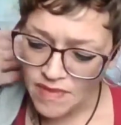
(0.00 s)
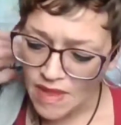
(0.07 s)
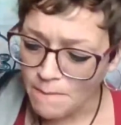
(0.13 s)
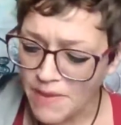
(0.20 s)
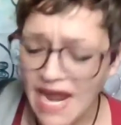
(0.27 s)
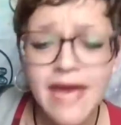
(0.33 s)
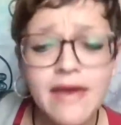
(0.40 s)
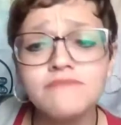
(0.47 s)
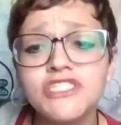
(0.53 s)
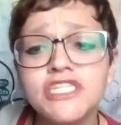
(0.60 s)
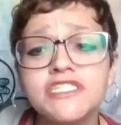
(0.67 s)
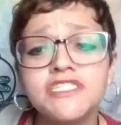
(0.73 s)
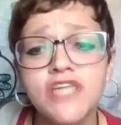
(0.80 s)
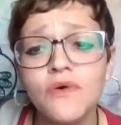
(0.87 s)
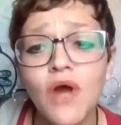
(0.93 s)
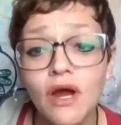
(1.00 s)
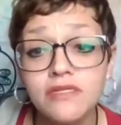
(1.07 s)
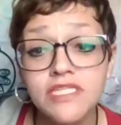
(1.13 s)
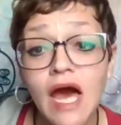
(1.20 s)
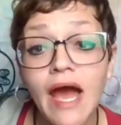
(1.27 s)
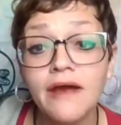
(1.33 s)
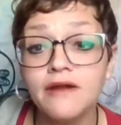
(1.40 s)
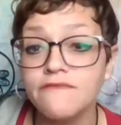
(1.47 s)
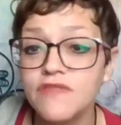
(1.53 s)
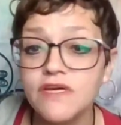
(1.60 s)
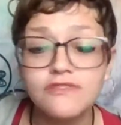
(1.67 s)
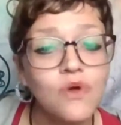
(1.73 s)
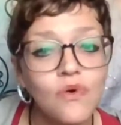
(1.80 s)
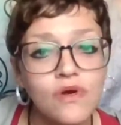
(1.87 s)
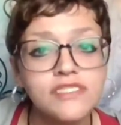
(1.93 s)
But I am just so darn tired of
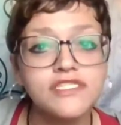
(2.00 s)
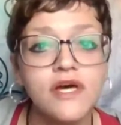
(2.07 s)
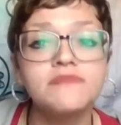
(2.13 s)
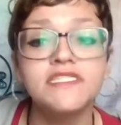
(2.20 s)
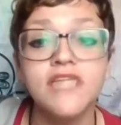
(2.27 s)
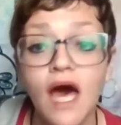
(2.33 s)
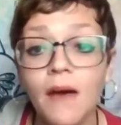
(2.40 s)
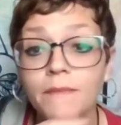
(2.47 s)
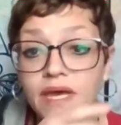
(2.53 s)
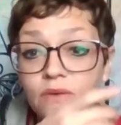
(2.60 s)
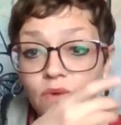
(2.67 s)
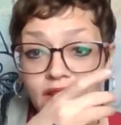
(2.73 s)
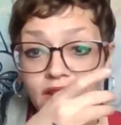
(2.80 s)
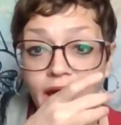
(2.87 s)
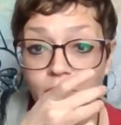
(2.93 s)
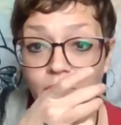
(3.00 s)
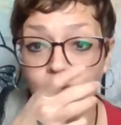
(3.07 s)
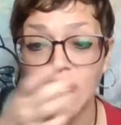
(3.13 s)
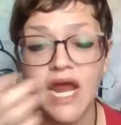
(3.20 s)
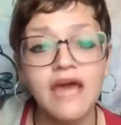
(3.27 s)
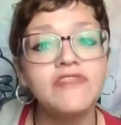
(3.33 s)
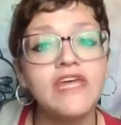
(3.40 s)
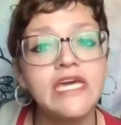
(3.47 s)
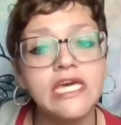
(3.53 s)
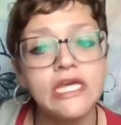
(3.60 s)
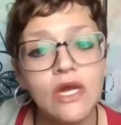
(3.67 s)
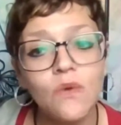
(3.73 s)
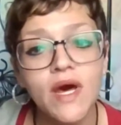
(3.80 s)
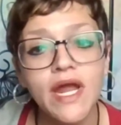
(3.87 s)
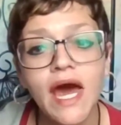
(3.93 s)
those horoscopes not being reliable. And I think, you
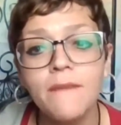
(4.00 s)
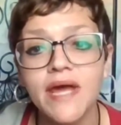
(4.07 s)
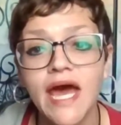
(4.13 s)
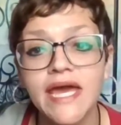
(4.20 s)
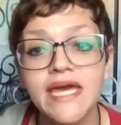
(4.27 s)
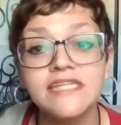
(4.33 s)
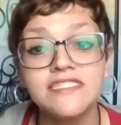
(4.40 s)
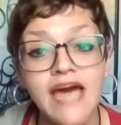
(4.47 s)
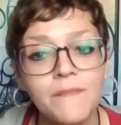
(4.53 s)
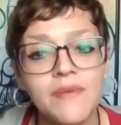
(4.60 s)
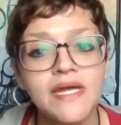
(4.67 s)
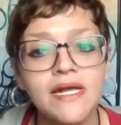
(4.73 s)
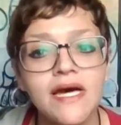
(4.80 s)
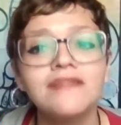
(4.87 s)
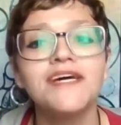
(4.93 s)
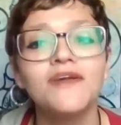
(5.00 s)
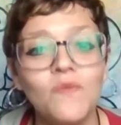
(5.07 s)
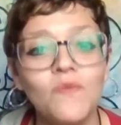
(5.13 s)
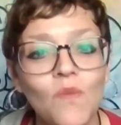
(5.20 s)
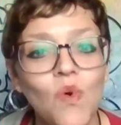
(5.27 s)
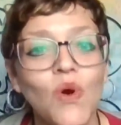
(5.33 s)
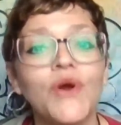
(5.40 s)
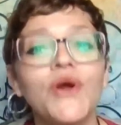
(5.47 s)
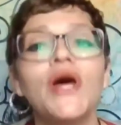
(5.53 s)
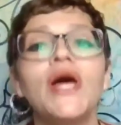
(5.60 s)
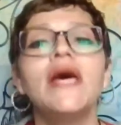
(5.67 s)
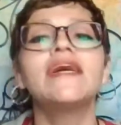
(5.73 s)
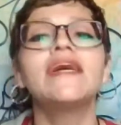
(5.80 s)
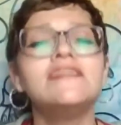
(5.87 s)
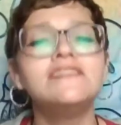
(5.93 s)
know what? I bet I can tap in a little more
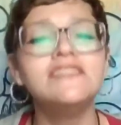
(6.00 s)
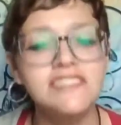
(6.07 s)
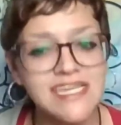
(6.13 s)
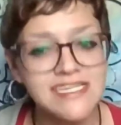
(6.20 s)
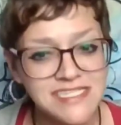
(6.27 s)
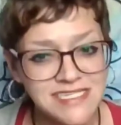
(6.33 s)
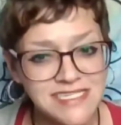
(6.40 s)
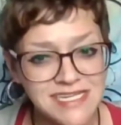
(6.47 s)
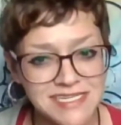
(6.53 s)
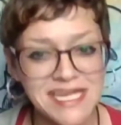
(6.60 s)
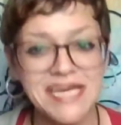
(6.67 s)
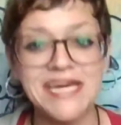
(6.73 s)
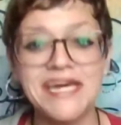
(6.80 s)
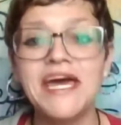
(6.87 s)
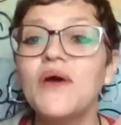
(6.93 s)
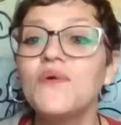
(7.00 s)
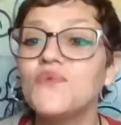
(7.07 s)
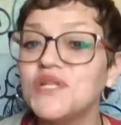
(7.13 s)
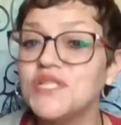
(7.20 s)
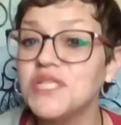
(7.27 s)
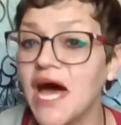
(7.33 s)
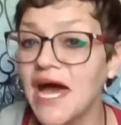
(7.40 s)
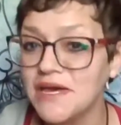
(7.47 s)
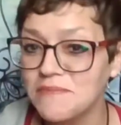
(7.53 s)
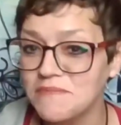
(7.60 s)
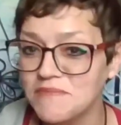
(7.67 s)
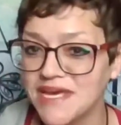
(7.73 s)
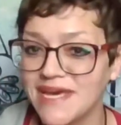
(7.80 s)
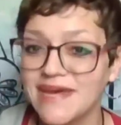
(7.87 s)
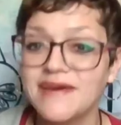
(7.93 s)
consistently,
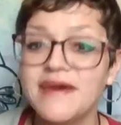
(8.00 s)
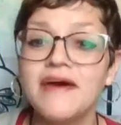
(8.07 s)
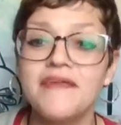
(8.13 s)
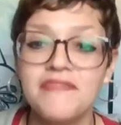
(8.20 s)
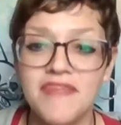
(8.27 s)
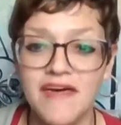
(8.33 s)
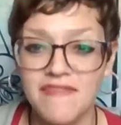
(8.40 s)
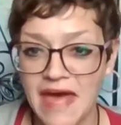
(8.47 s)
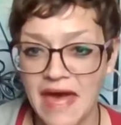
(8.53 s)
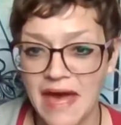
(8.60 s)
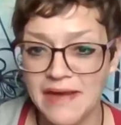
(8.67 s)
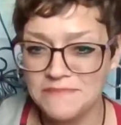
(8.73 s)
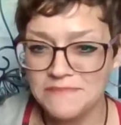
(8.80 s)
reliably than that.